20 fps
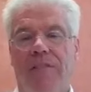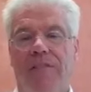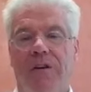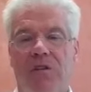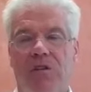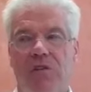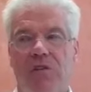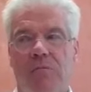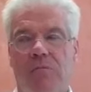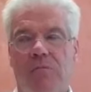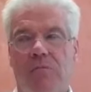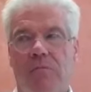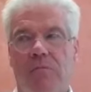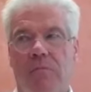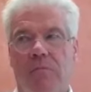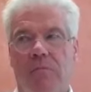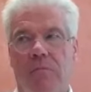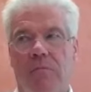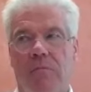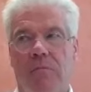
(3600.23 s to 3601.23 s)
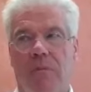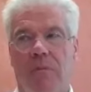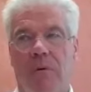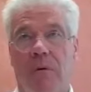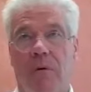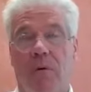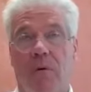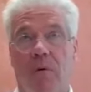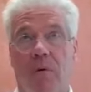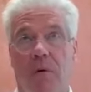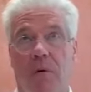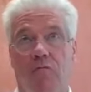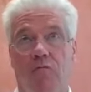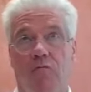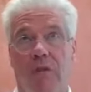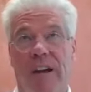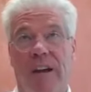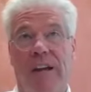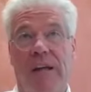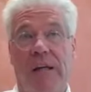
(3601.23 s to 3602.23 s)
of us who are
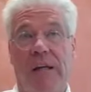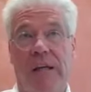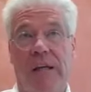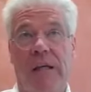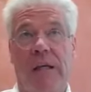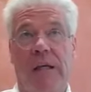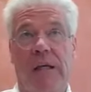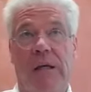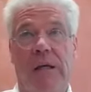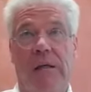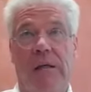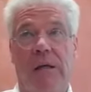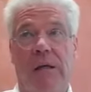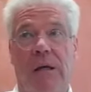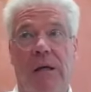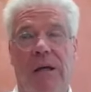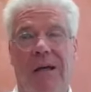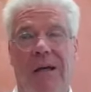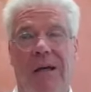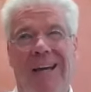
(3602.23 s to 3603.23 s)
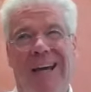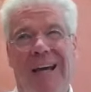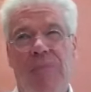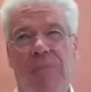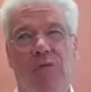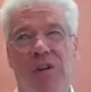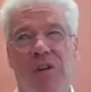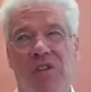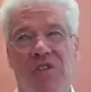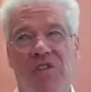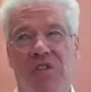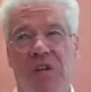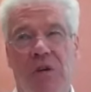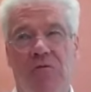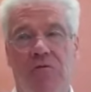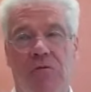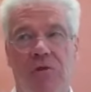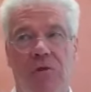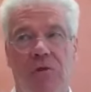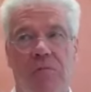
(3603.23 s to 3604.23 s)
right leaning. I'm really
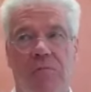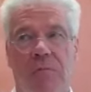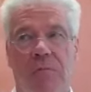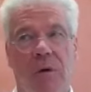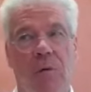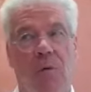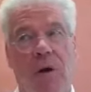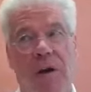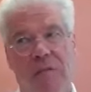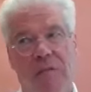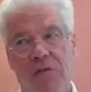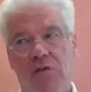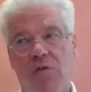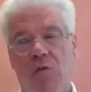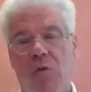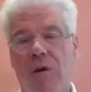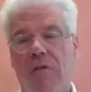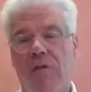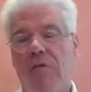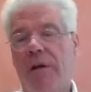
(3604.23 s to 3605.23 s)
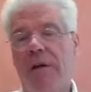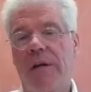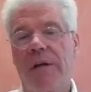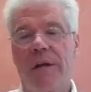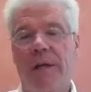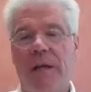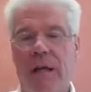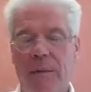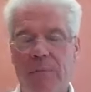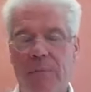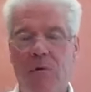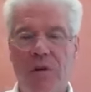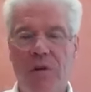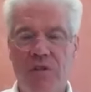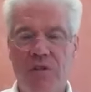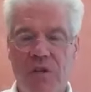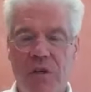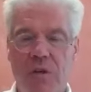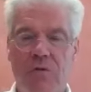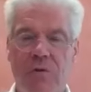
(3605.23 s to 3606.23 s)
centrist. My wife is quite right leaning. I'm quite
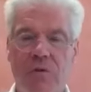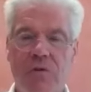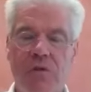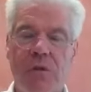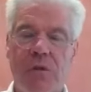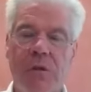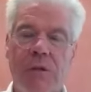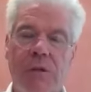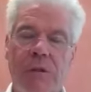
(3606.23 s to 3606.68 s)
centrist.